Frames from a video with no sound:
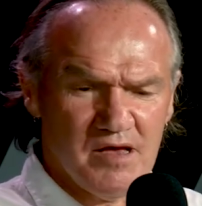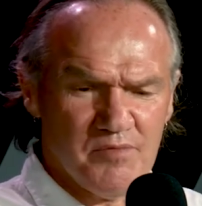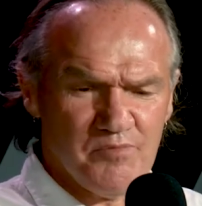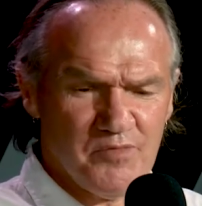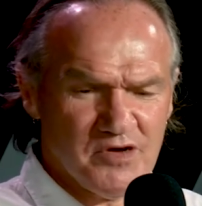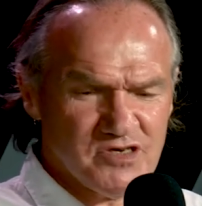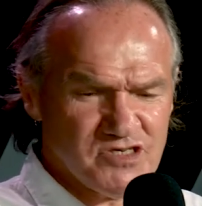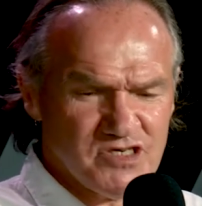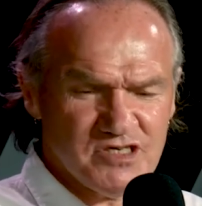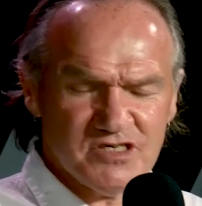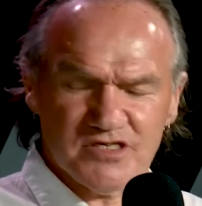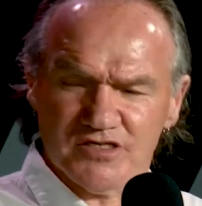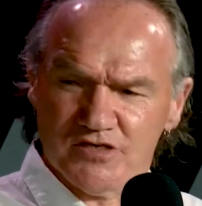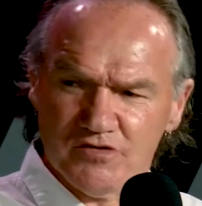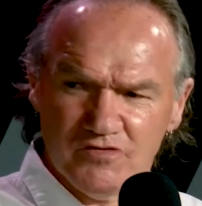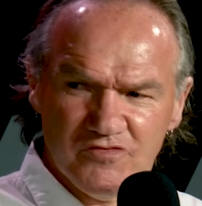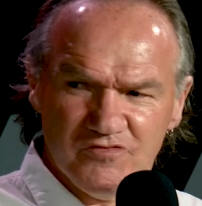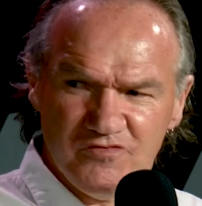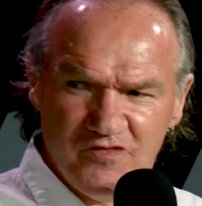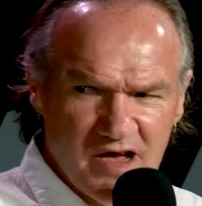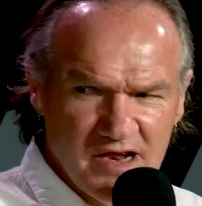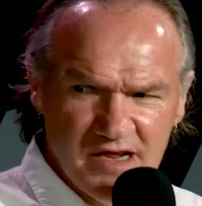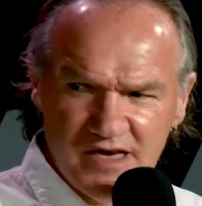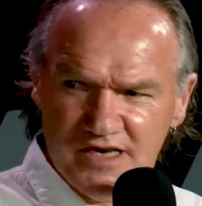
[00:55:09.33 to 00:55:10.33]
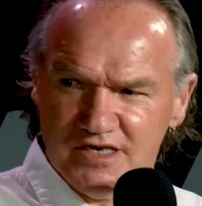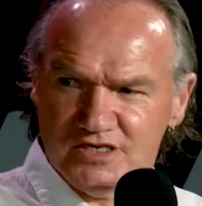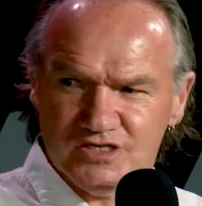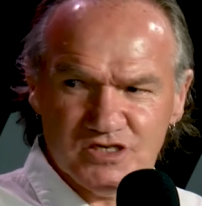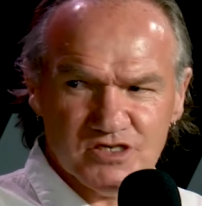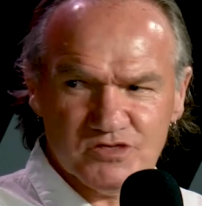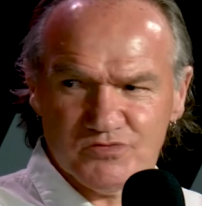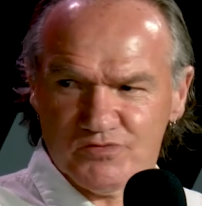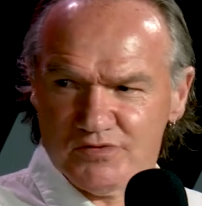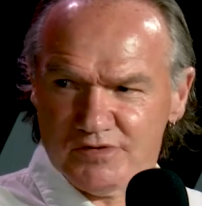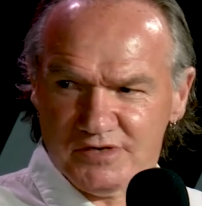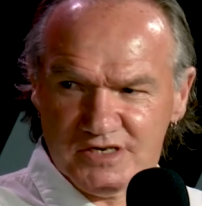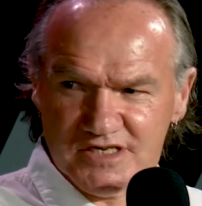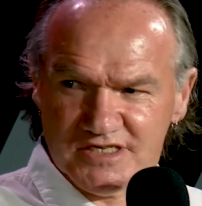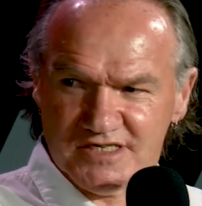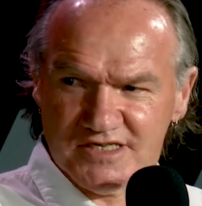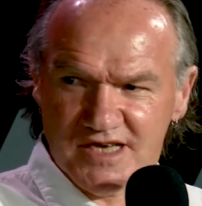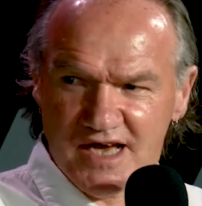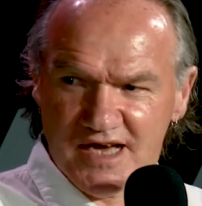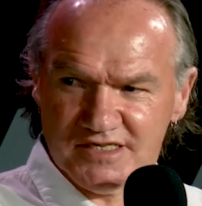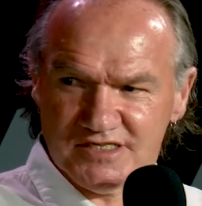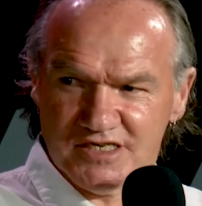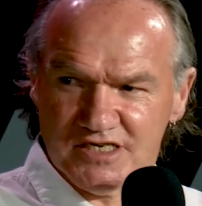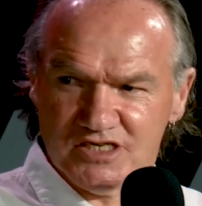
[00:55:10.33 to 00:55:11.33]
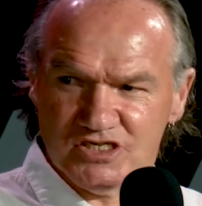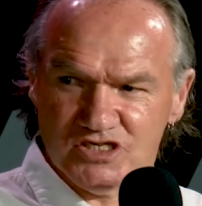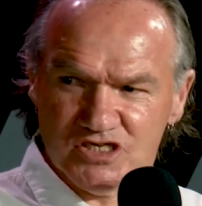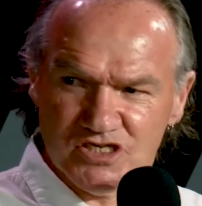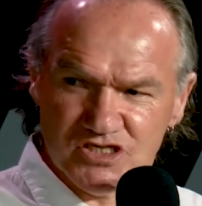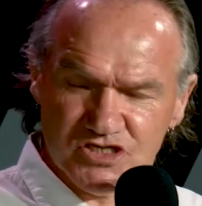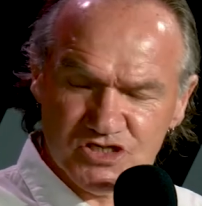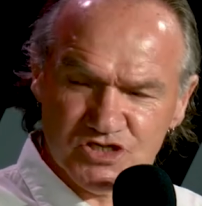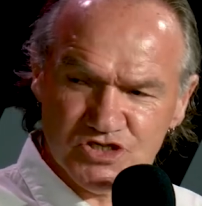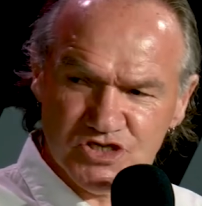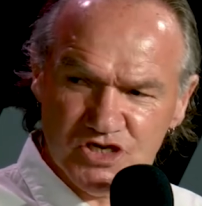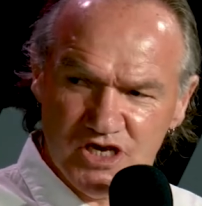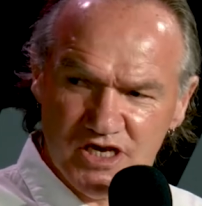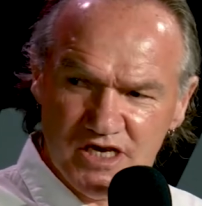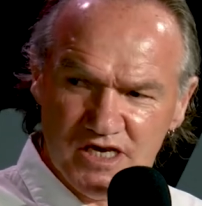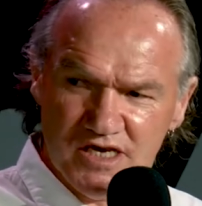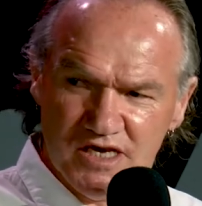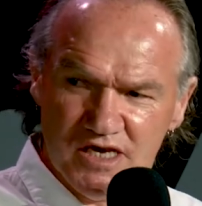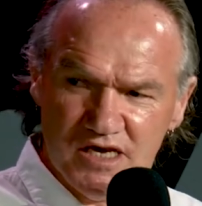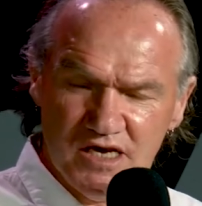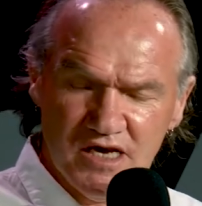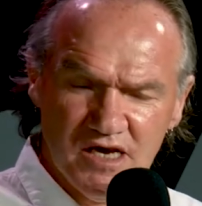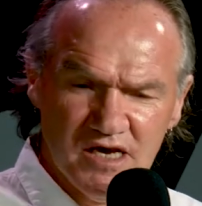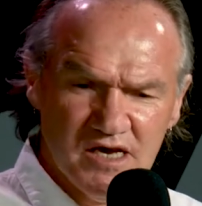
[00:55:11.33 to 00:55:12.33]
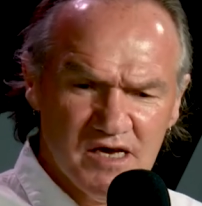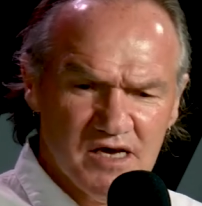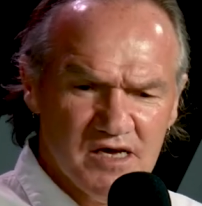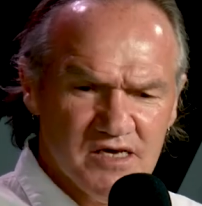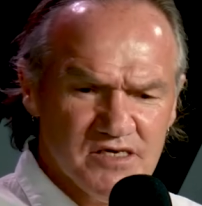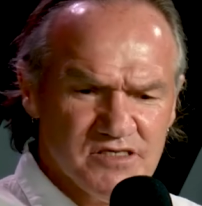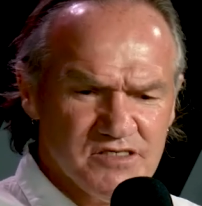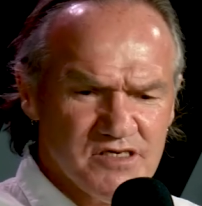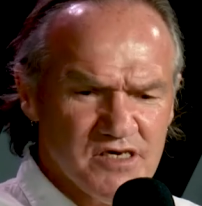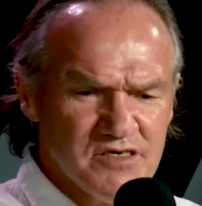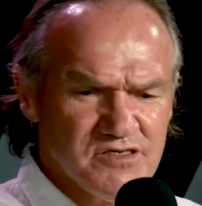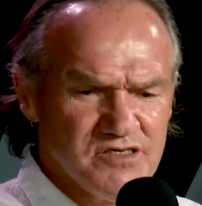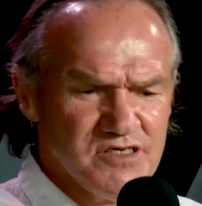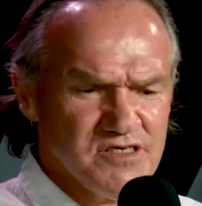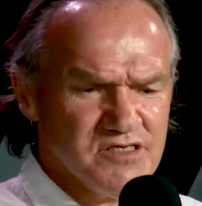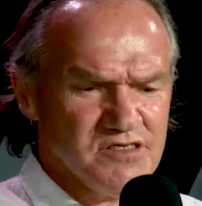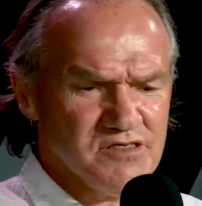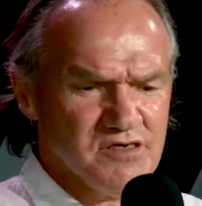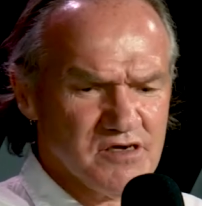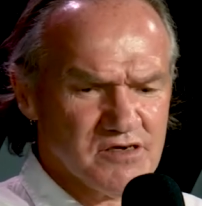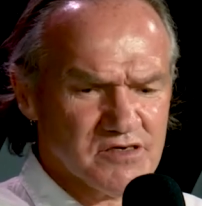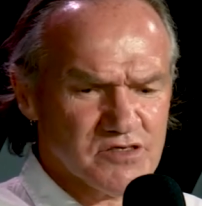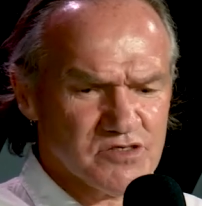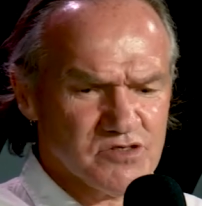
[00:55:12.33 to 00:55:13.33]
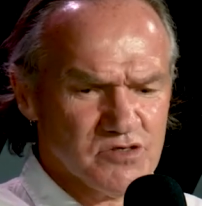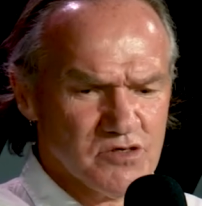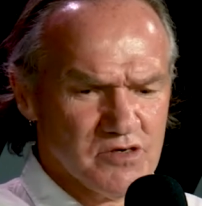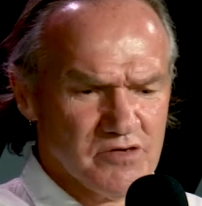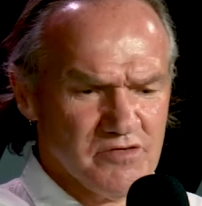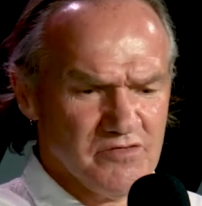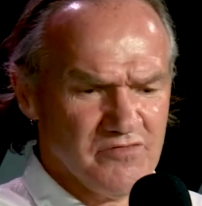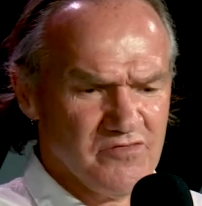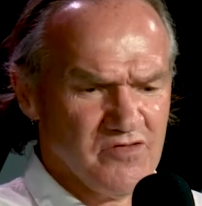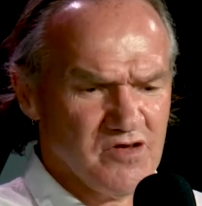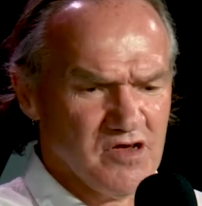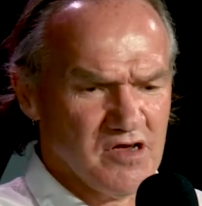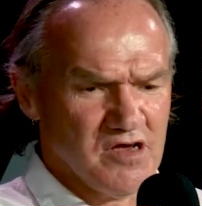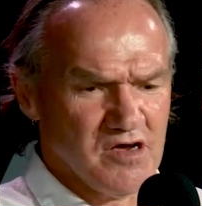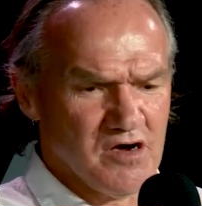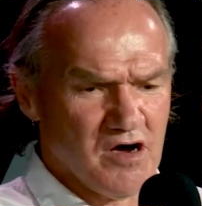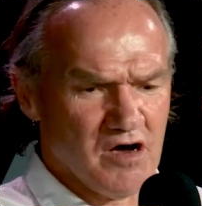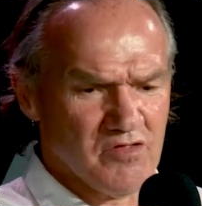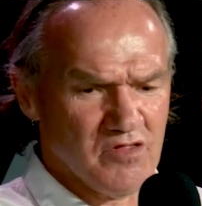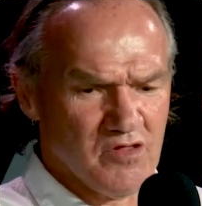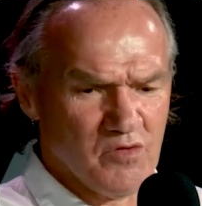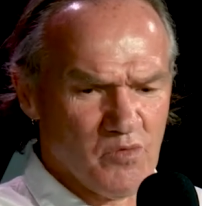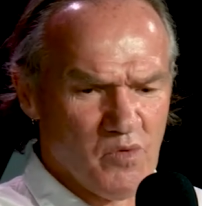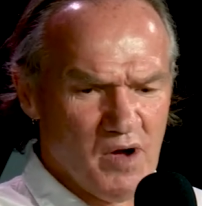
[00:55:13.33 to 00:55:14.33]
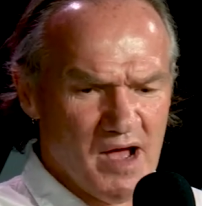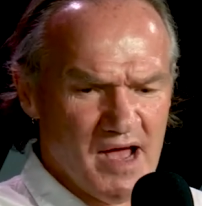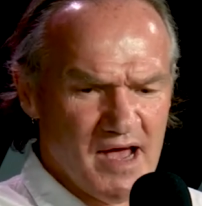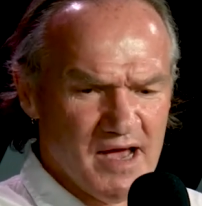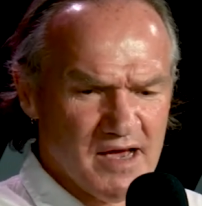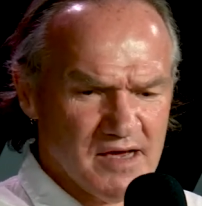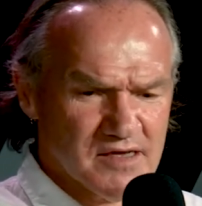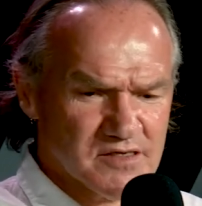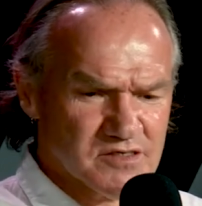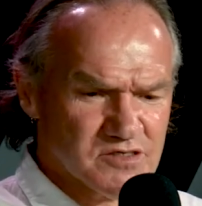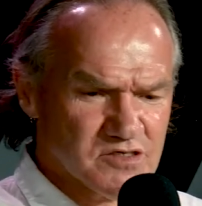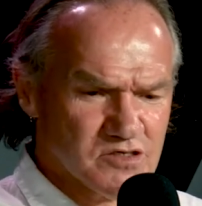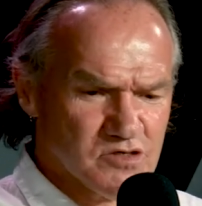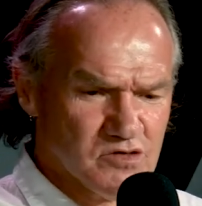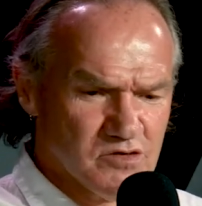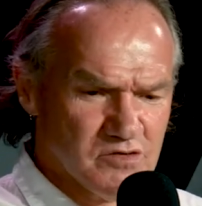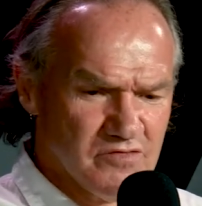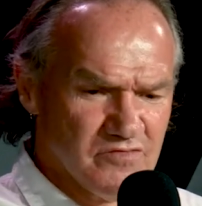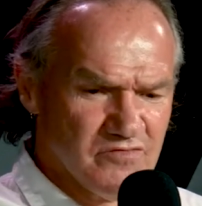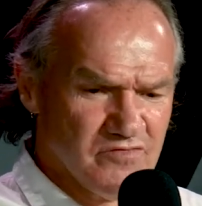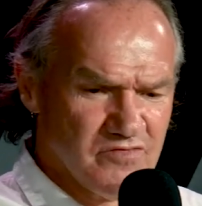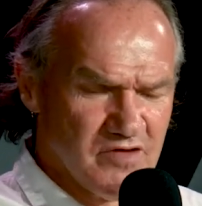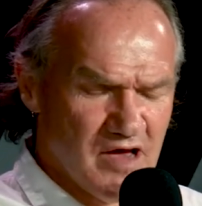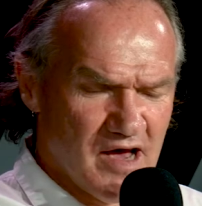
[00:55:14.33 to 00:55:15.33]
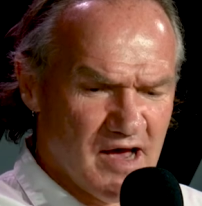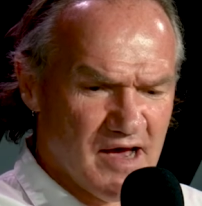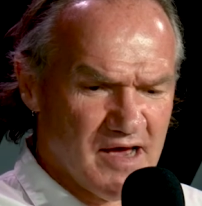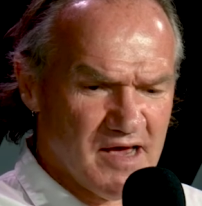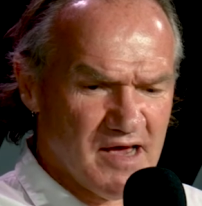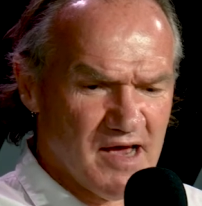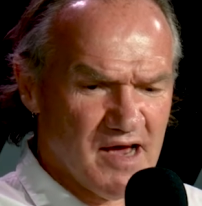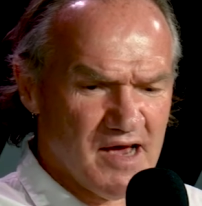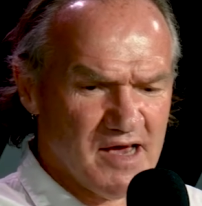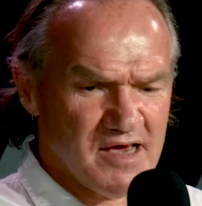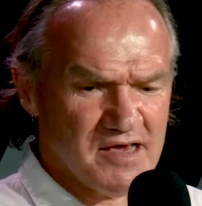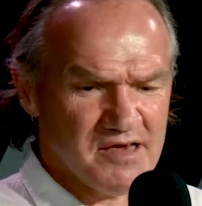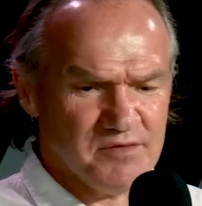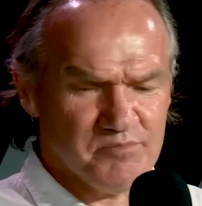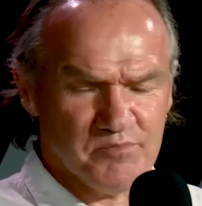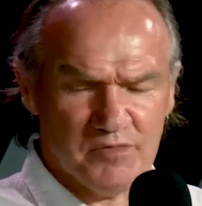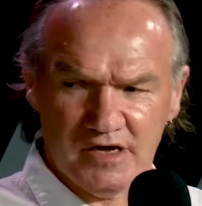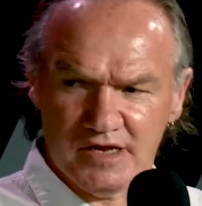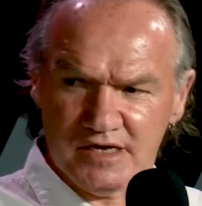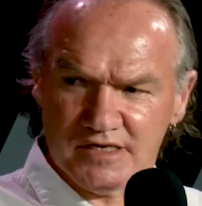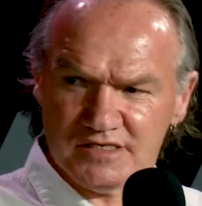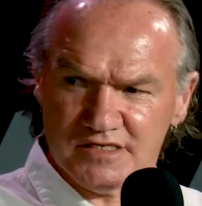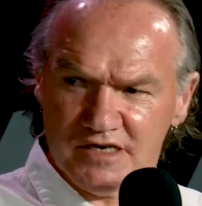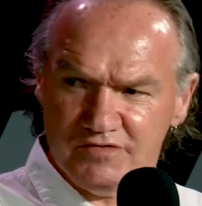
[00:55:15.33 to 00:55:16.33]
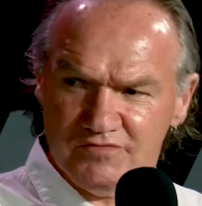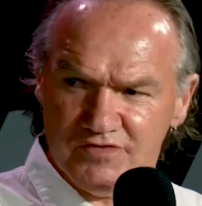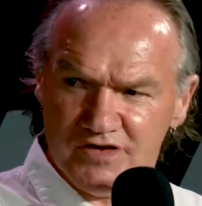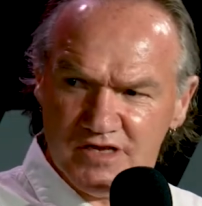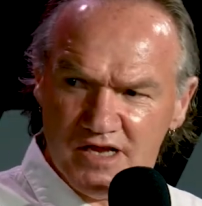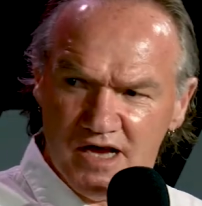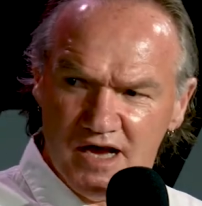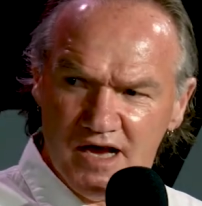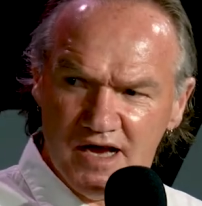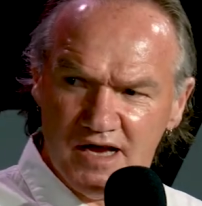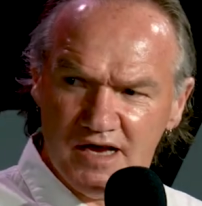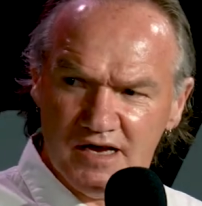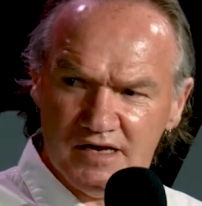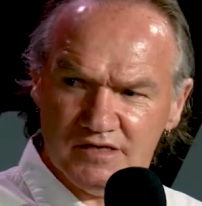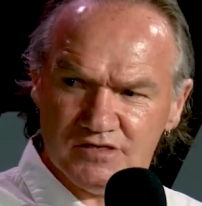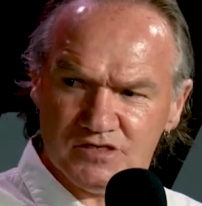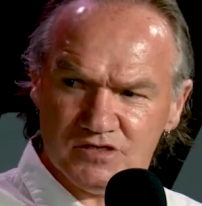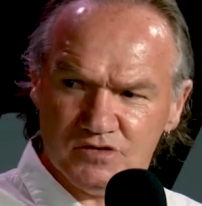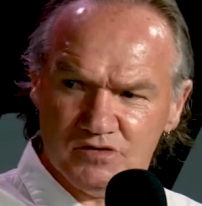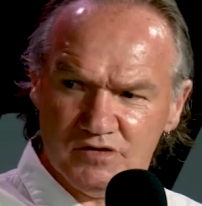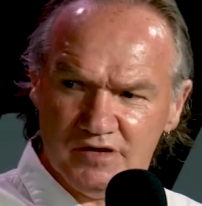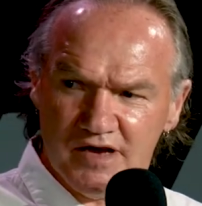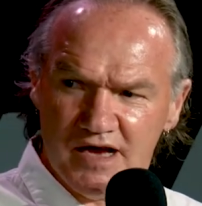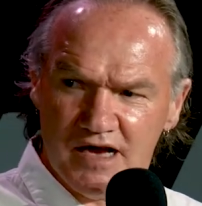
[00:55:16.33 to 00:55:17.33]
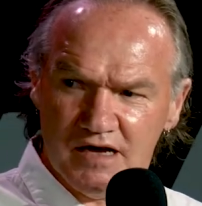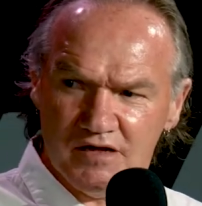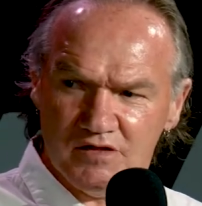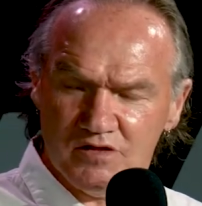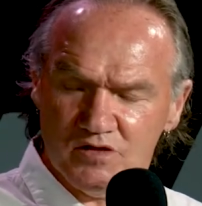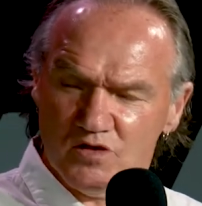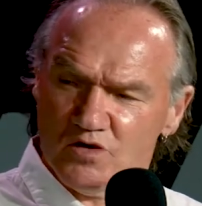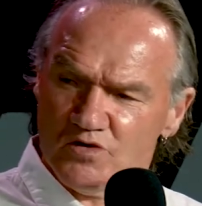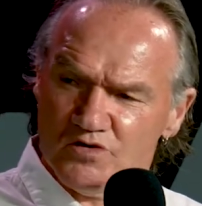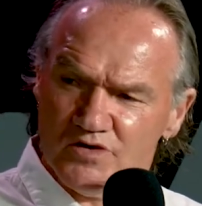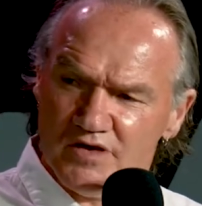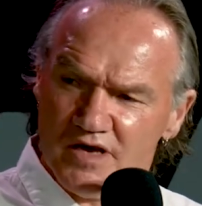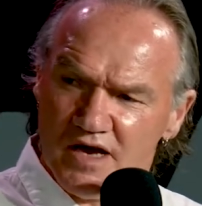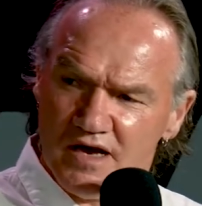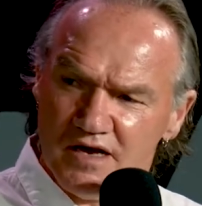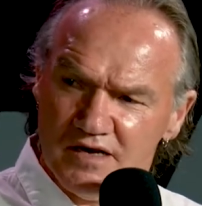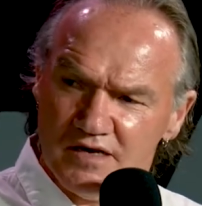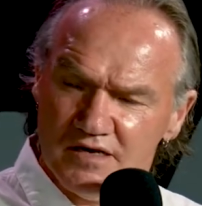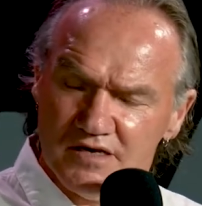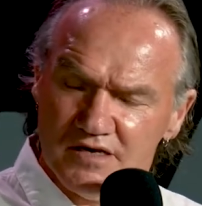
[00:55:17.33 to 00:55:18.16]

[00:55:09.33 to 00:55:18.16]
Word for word: But she's still funny, she's really sassy, she's cheeky. So she's not a sort of on the wagon sort of A A meetings every day and sort of hallelujah.